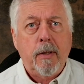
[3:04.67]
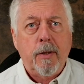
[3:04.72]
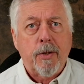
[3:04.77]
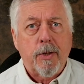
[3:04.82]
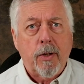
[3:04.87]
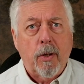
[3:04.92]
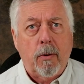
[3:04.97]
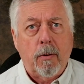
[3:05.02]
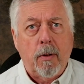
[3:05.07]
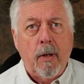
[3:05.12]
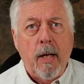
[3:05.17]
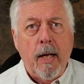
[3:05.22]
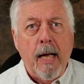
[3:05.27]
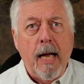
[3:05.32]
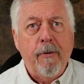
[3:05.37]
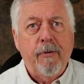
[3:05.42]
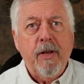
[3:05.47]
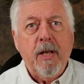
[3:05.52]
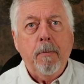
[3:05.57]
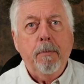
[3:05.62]
So
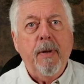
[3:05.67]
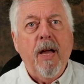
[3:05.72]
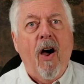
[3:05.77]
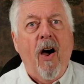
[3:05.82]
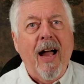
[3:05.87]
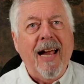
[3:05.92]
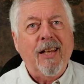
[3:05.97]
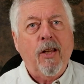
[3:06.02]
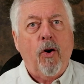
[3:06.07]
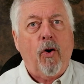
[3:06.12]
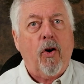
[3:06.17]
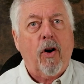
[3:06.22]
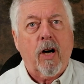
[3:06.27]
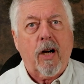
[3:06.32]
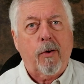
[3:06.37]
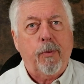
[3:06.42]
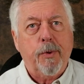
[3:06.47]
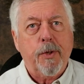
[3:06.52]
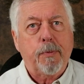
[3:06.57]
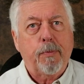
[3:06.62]
everything behind the
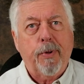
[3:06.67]
hook was